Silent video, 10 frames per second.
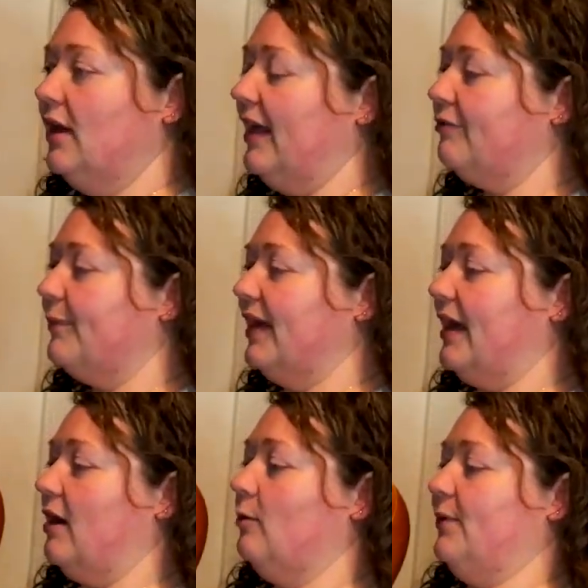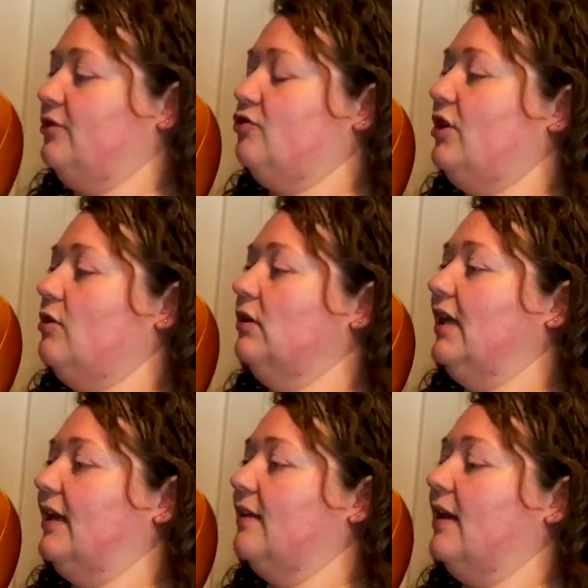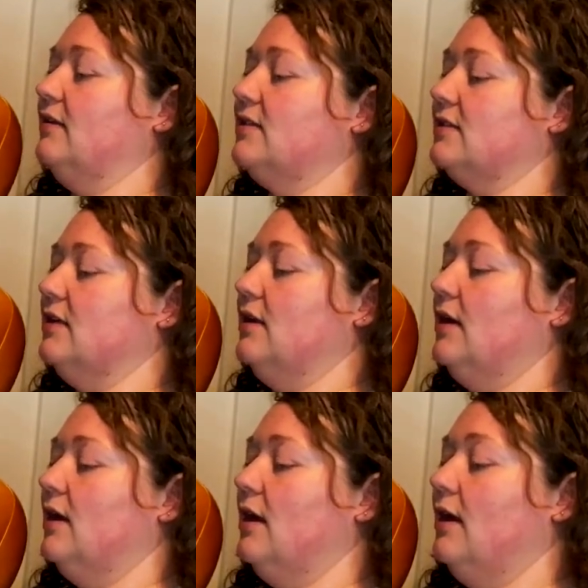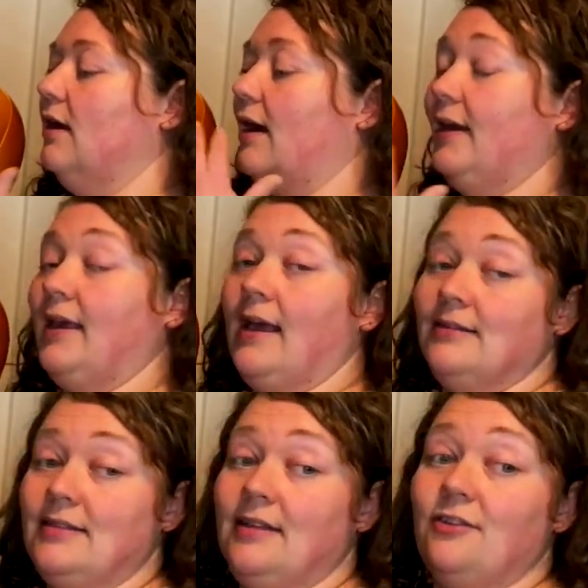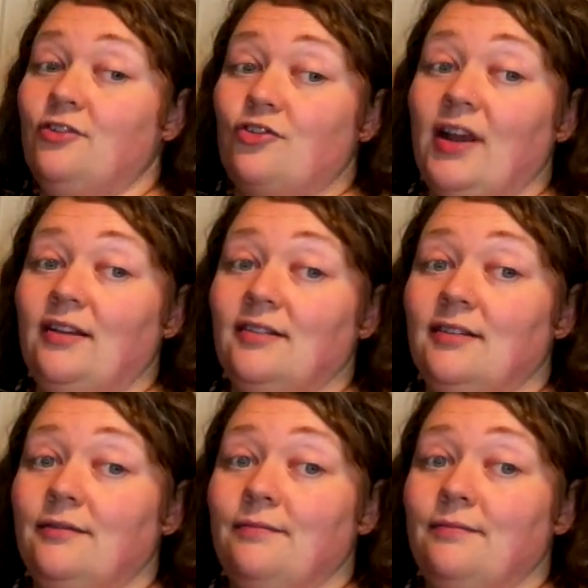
if my harp is straight on like this, I can't see the strings.